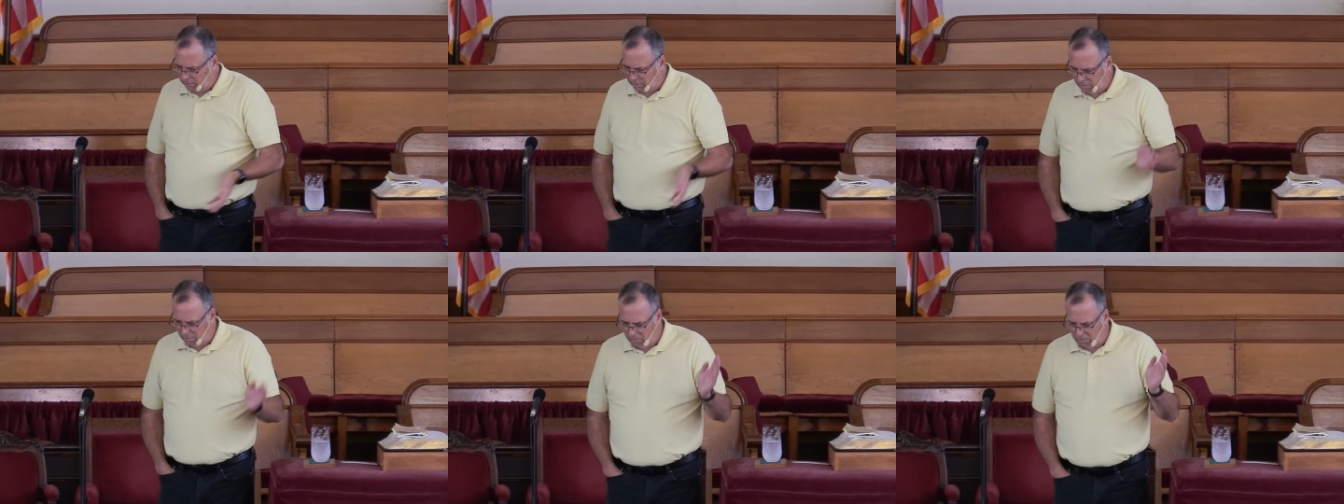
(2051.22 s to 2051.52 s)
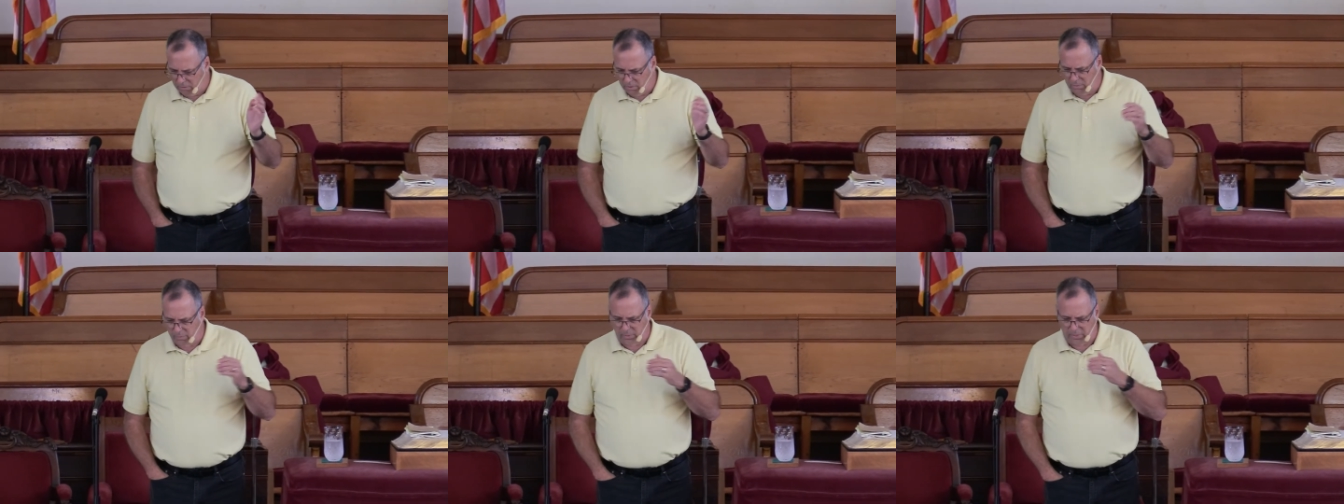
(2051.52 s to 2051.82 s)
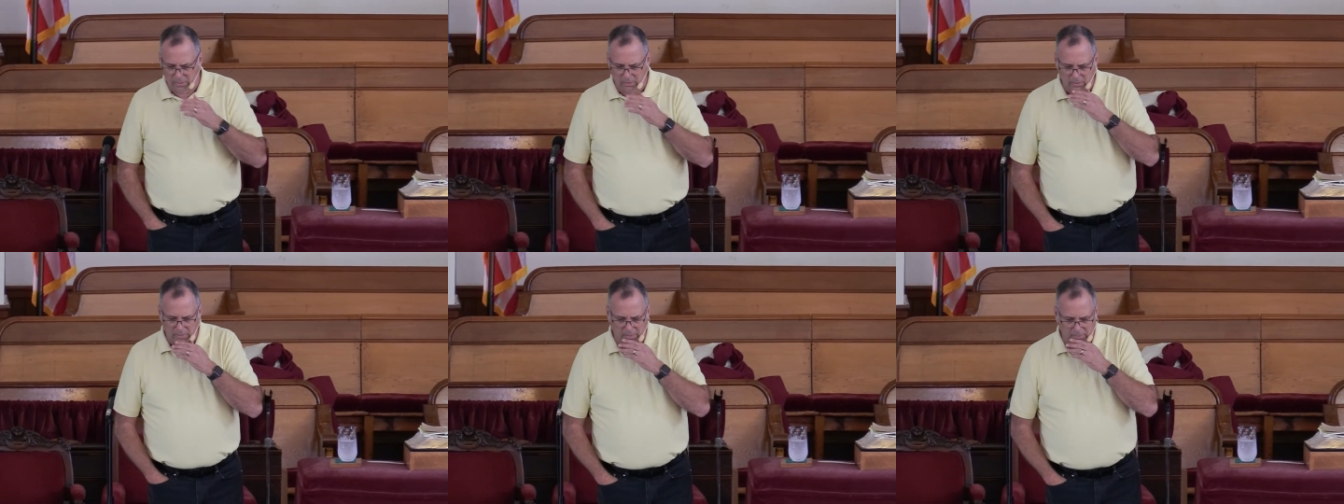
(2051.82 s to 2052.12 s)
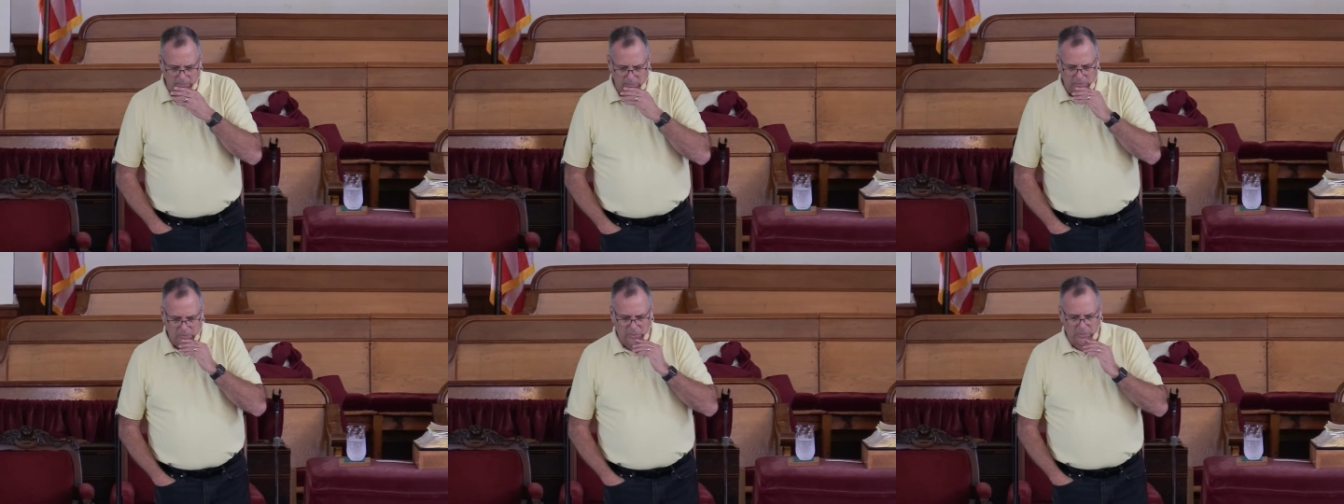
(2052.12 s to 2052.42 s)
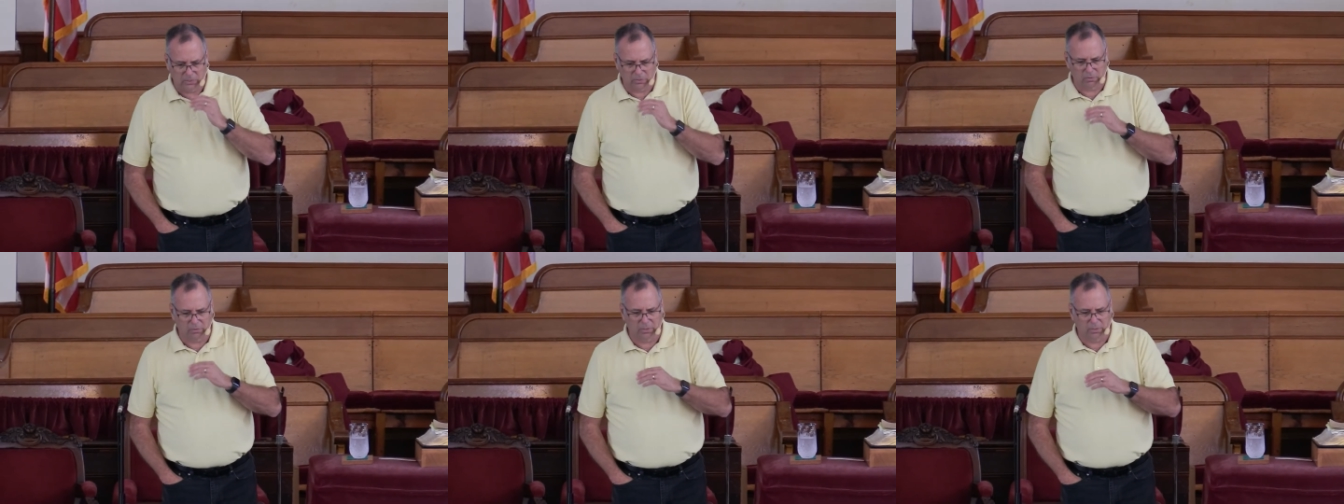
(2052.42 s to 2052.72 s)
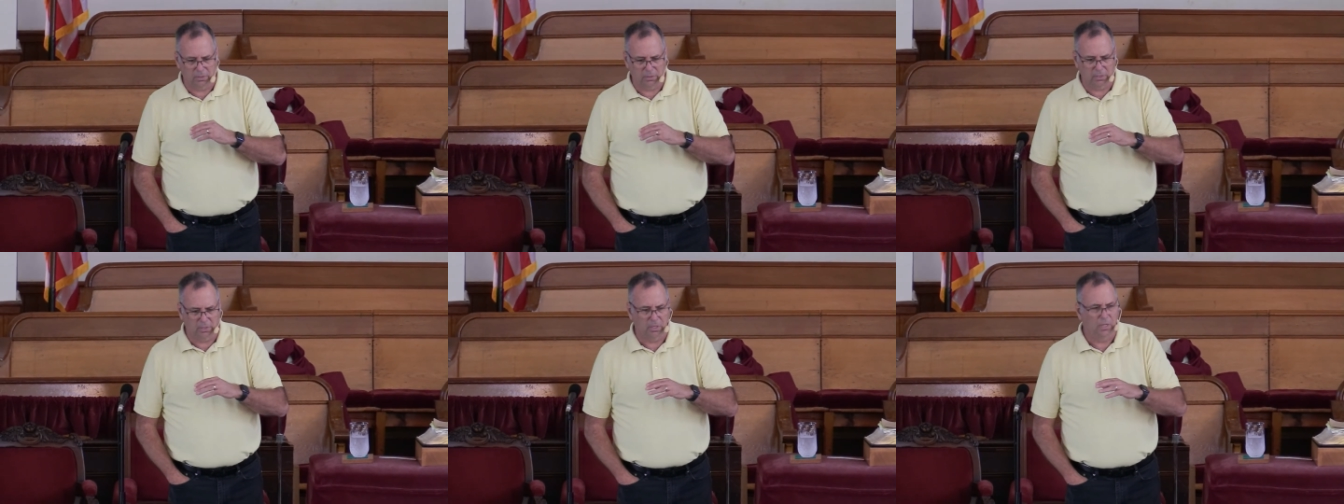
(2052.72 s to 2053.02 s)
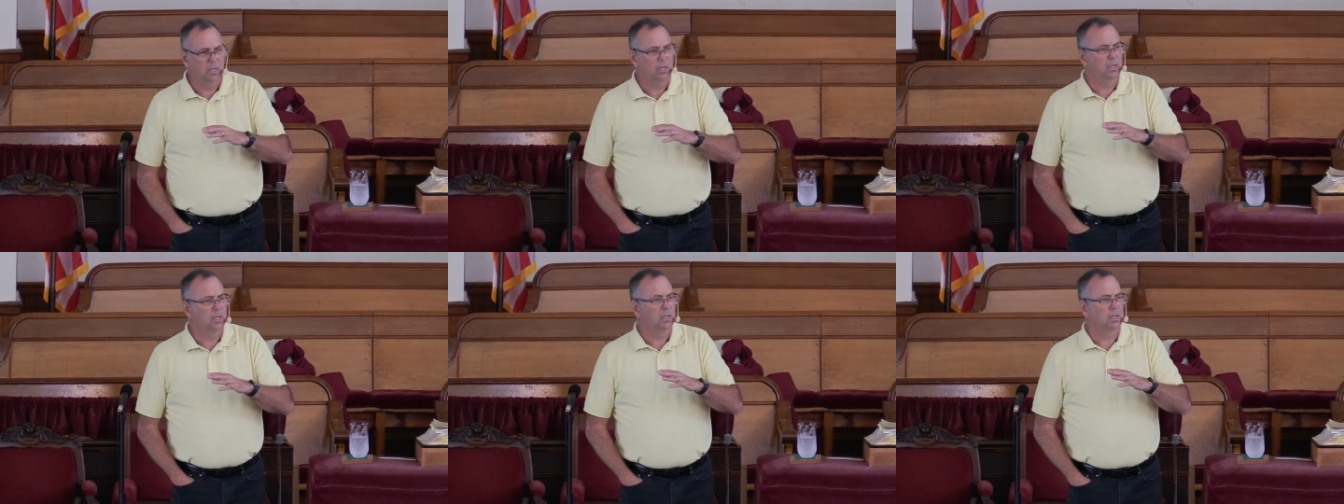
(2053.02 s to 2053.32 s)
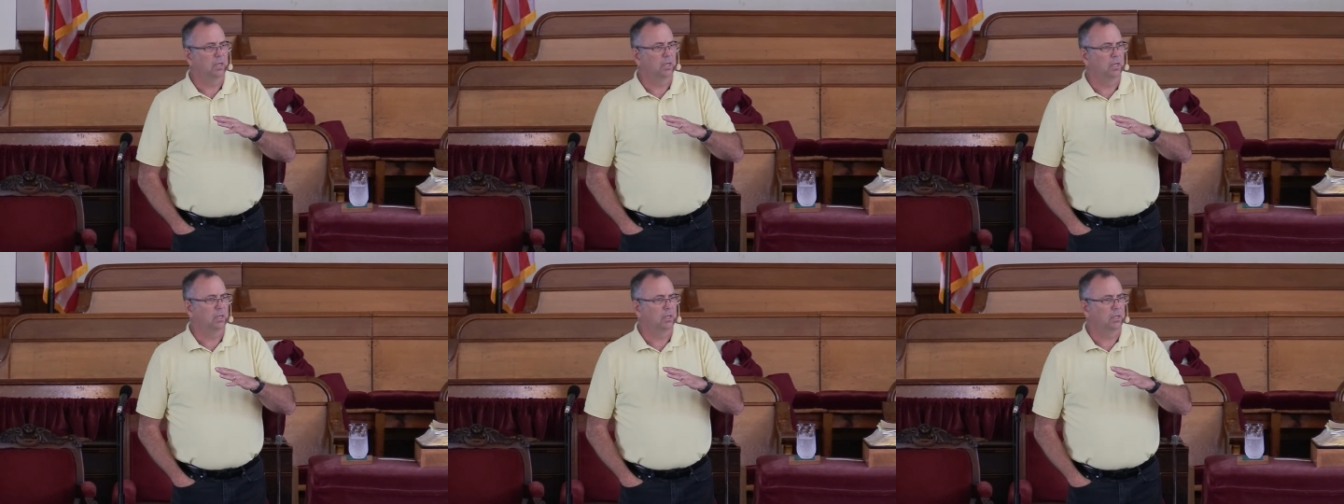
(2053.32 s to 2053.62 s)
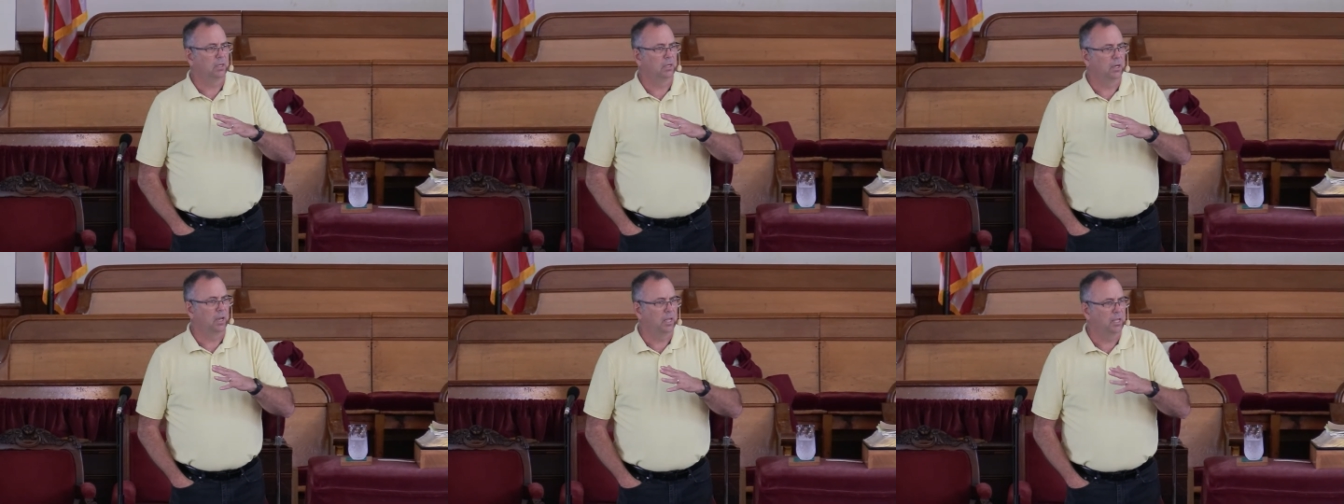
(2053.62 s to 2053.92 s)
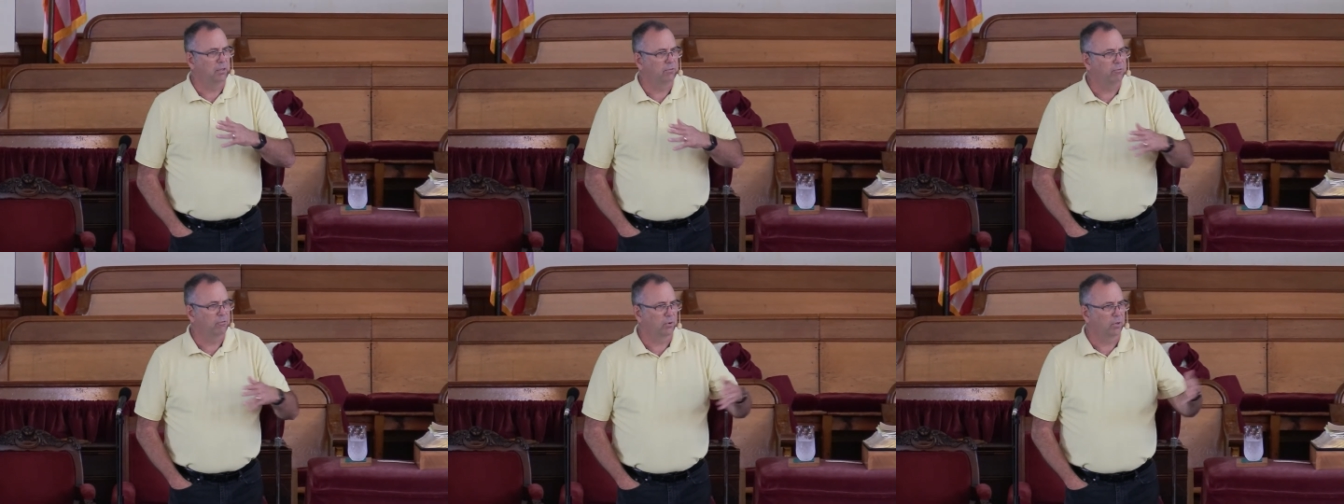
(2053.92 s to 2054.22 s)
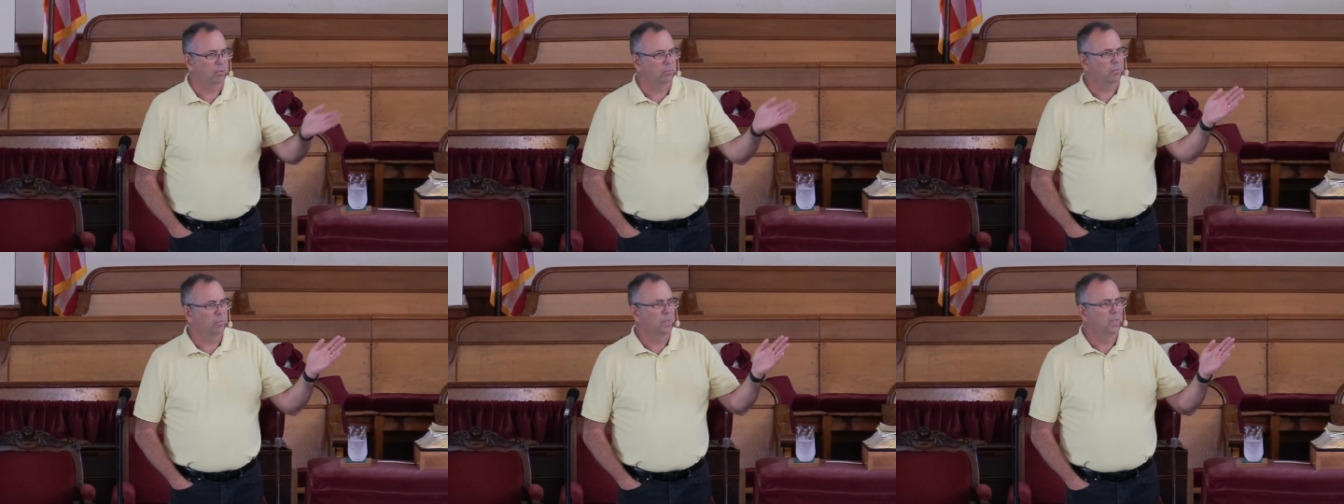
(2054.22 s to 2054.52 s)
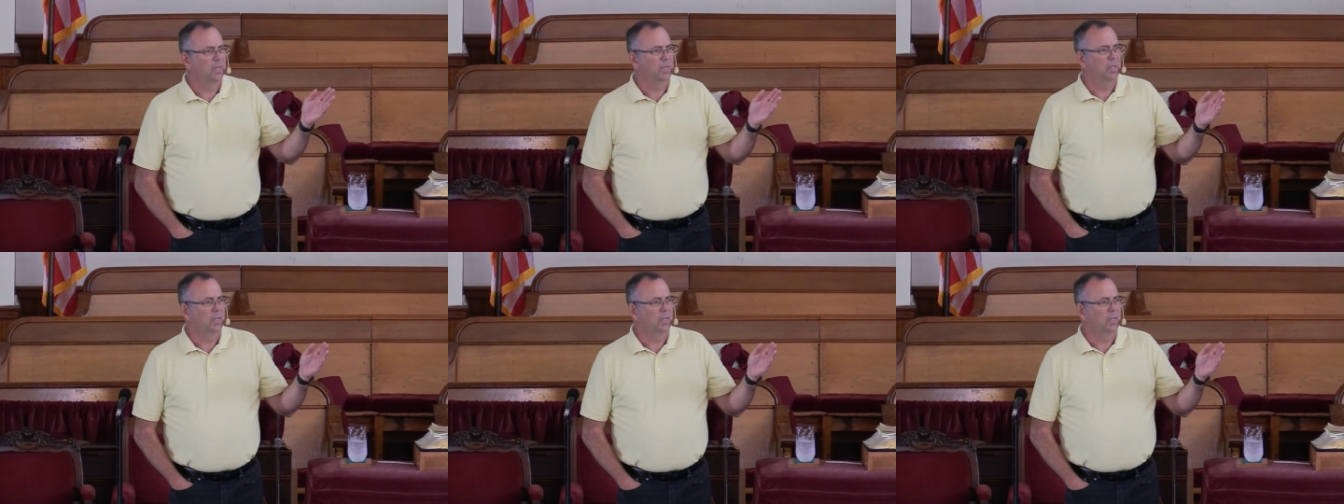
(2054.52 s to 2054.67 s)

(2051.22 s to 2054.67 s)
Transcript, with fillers: story about him conquering the, uh, Ephraim.